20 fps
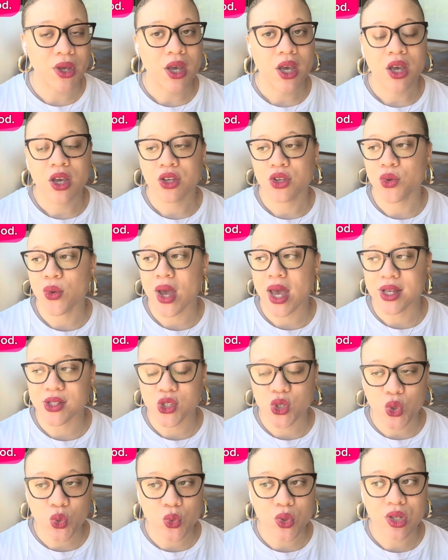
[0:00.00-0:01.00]
you add
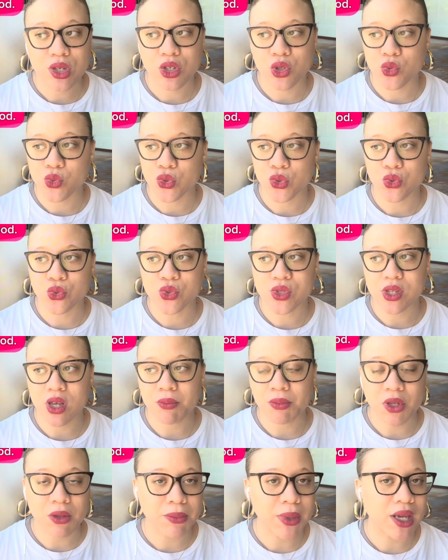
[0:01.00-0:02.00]
to it, you
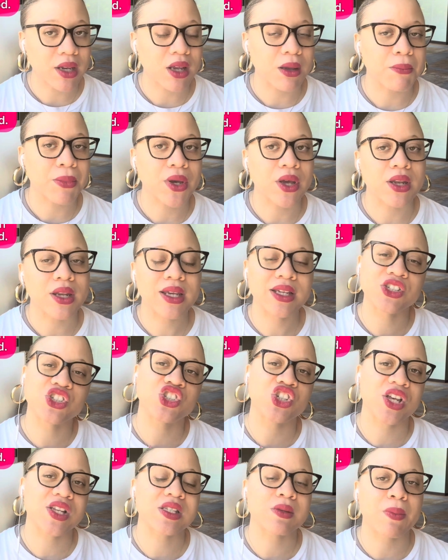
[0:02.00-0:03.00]
supplement it, but it's
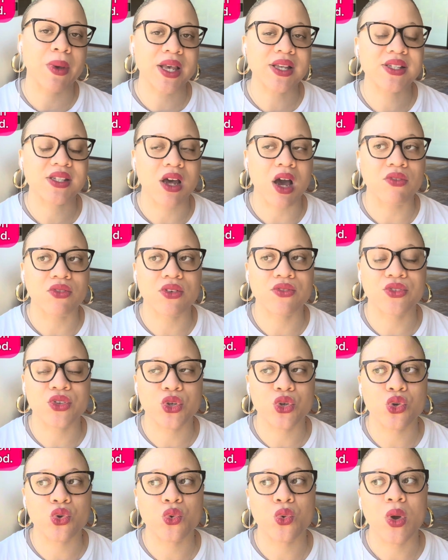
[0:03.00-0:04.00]
just based off of
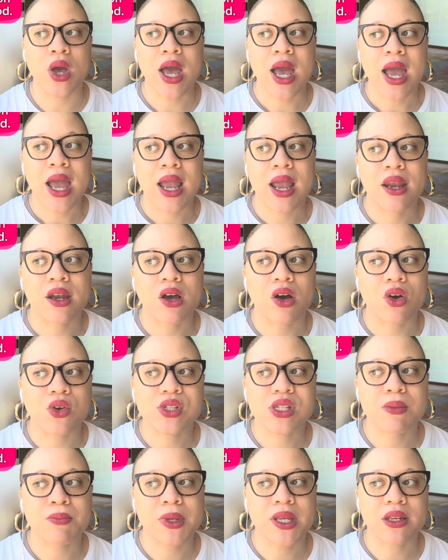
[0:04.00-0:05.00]
you and
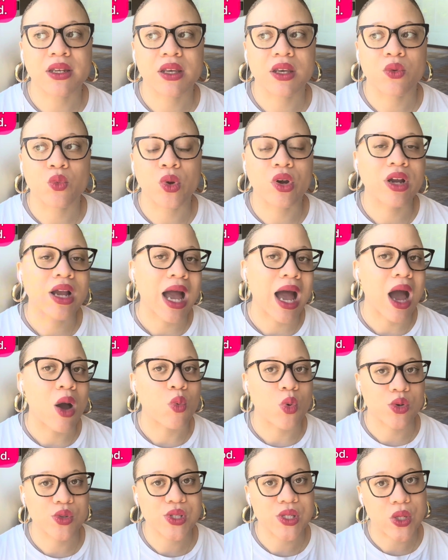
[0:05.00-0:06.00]
ultimately where God
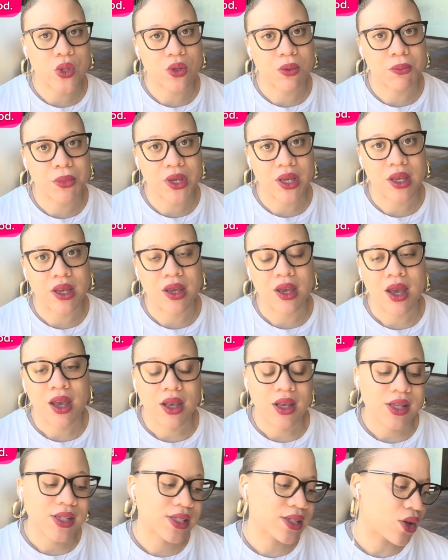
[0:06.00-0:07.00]
wants you to be.
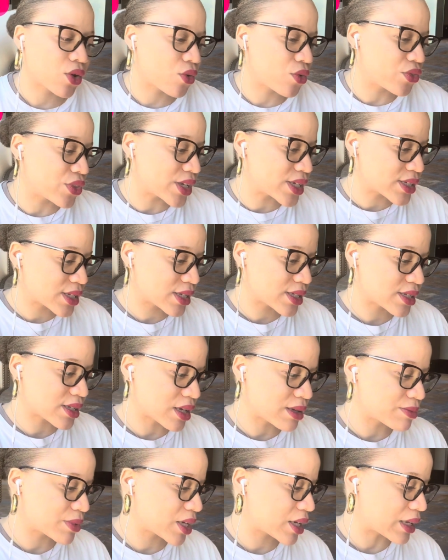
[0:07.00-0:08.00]
So this is
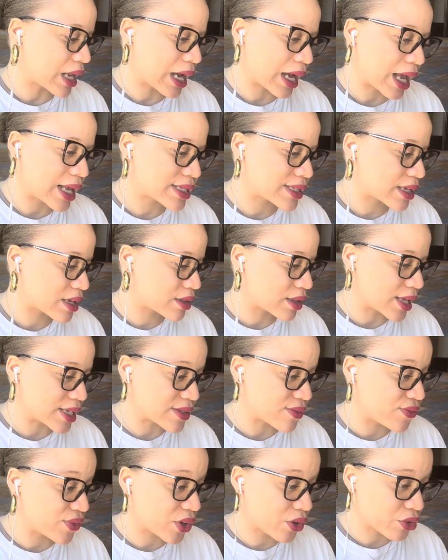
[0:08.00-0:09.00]
something, like I said, that's
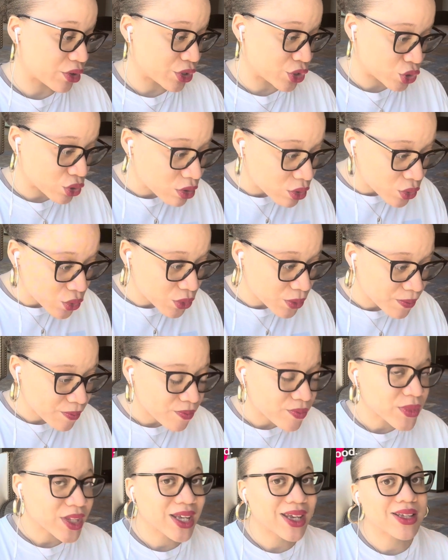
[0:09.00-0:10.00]
very true.
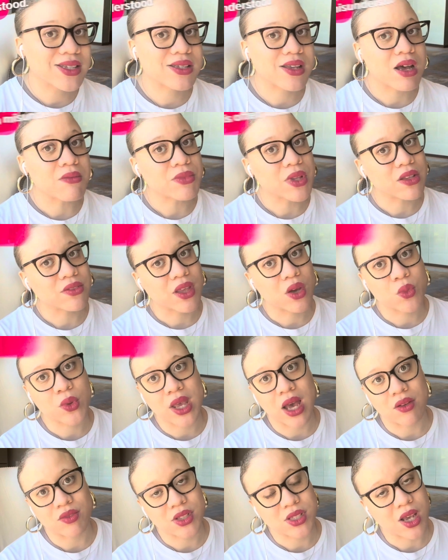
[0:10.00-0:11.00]
It's something that we have
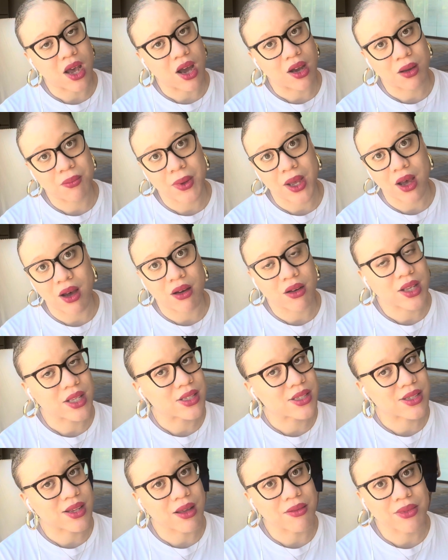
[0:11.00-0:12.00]
to talk about. It's
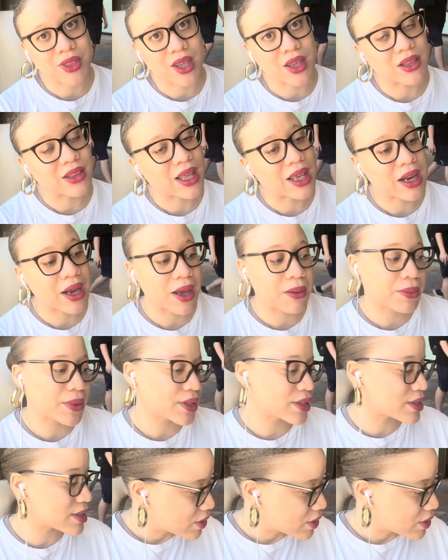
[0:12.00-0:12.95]
something that happens. The